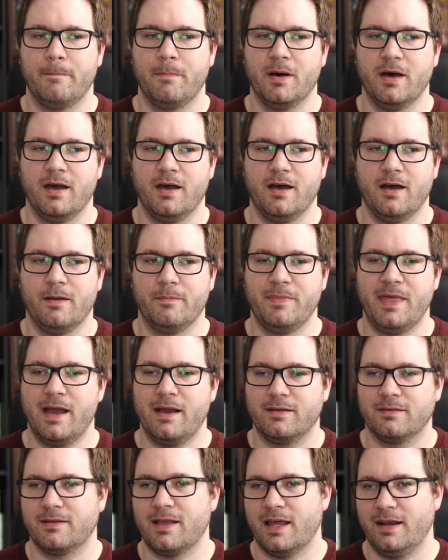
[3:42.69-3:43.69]
But
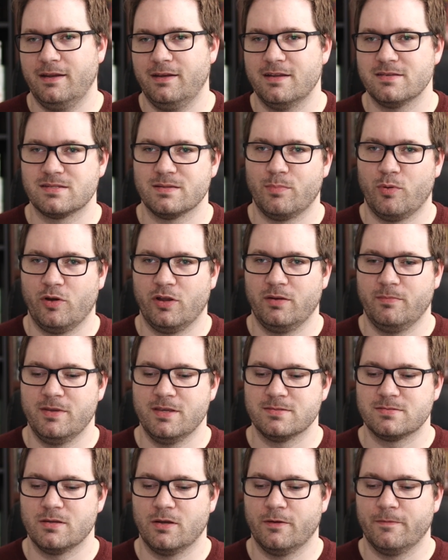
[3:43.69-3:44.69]
that kind of disappointed
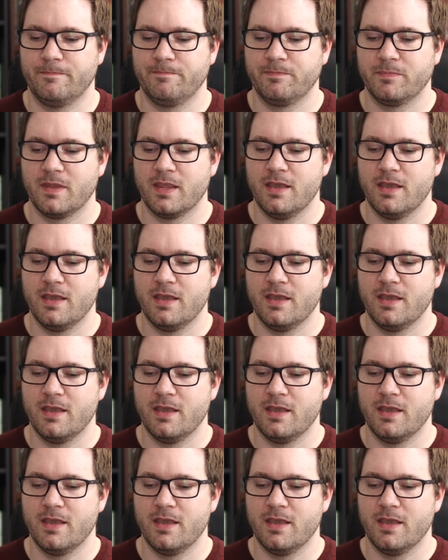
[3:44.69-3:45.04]
me. So